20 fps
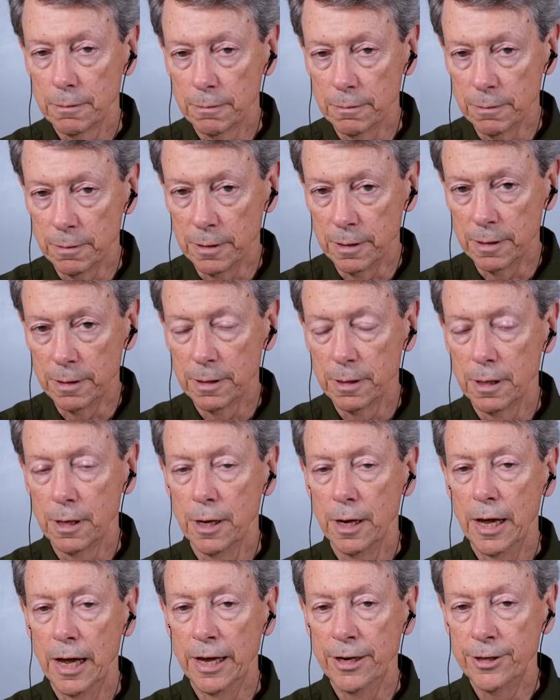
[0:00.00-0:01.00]
All right.
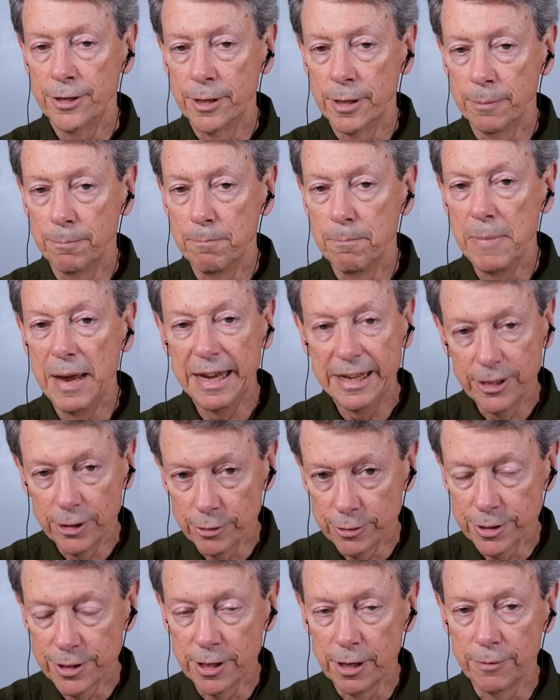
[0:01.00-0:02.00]
And to make
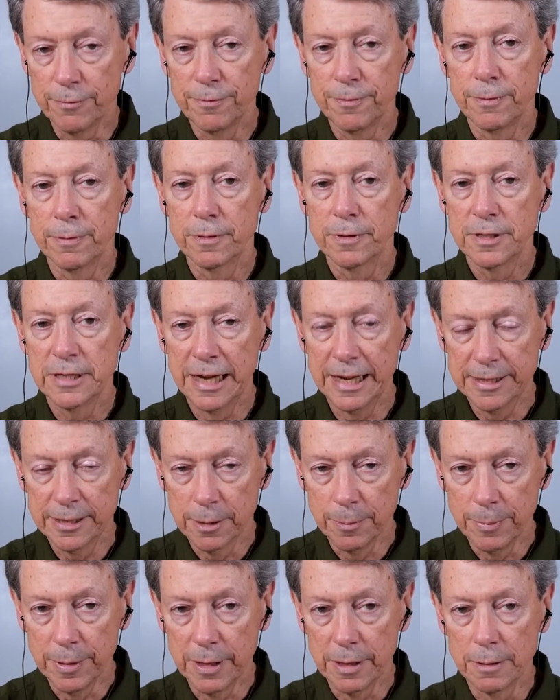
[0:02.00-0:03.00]
yourself take
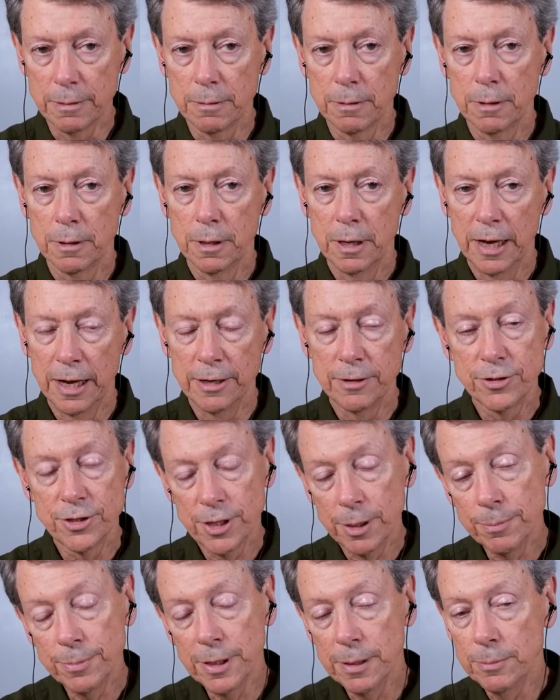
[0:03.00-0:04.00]
them in. And
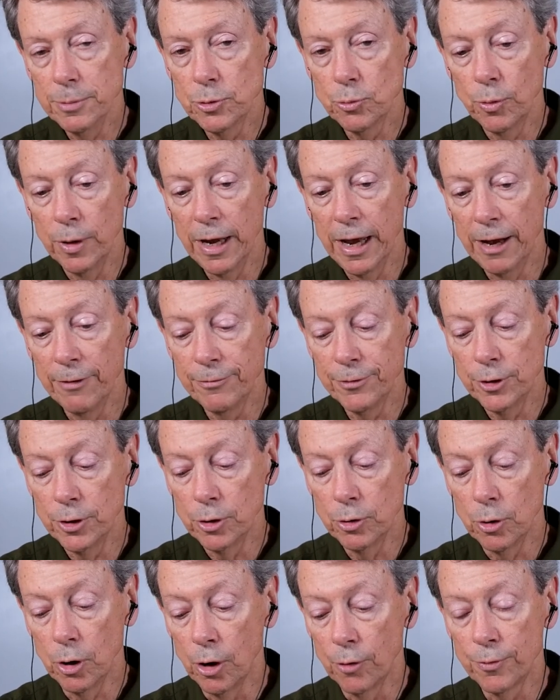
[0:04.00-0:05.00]
sometimes we have
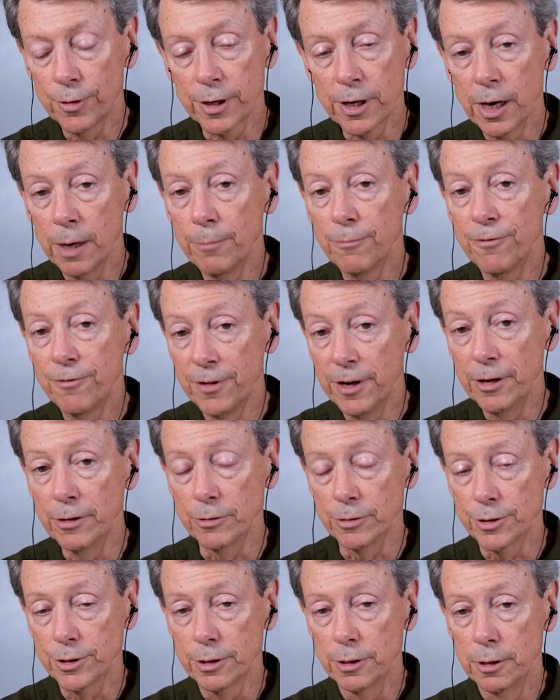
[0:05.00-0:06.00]
to overcome
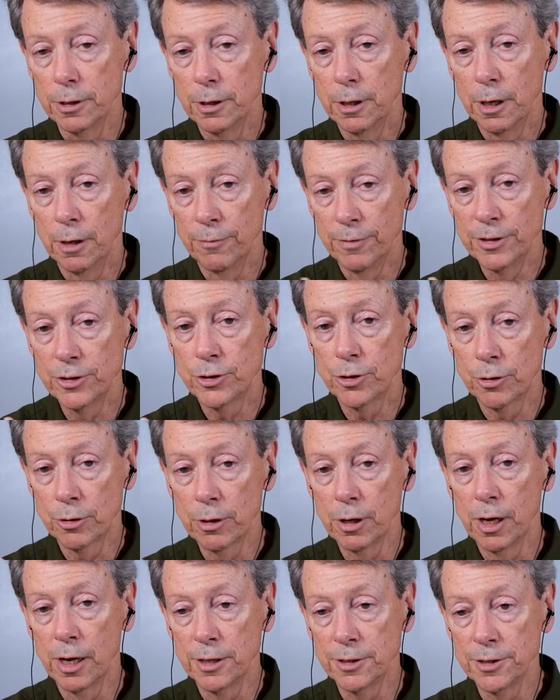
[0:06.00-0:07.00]
fears of
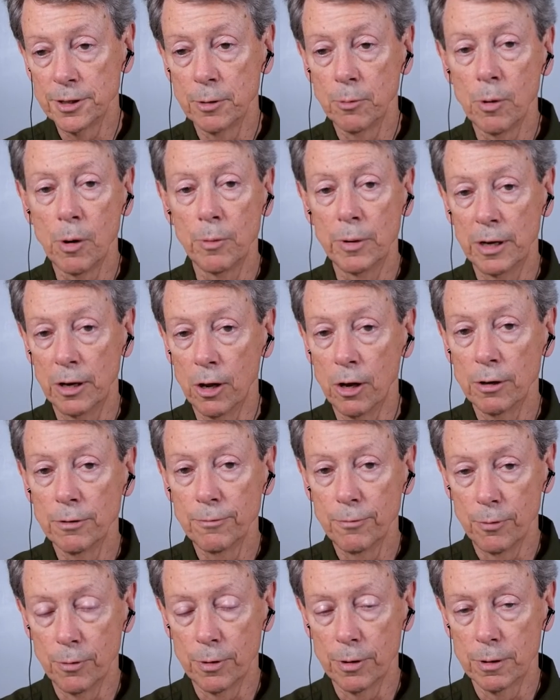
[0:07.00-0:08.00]
internalizing what we long
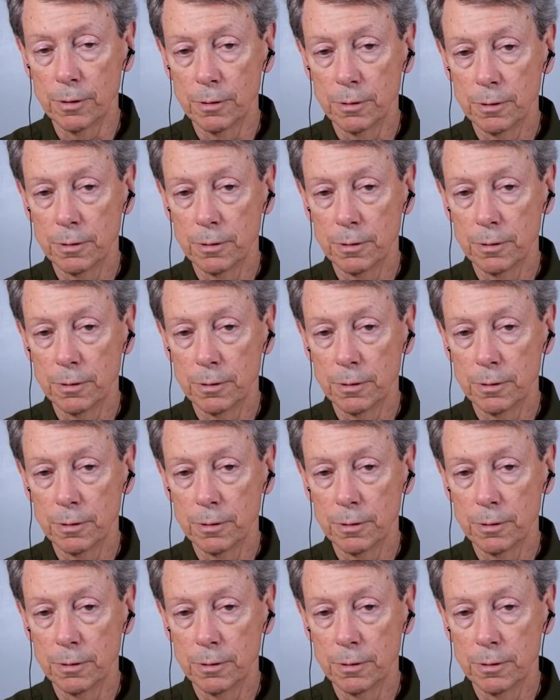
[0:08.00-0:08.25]
for.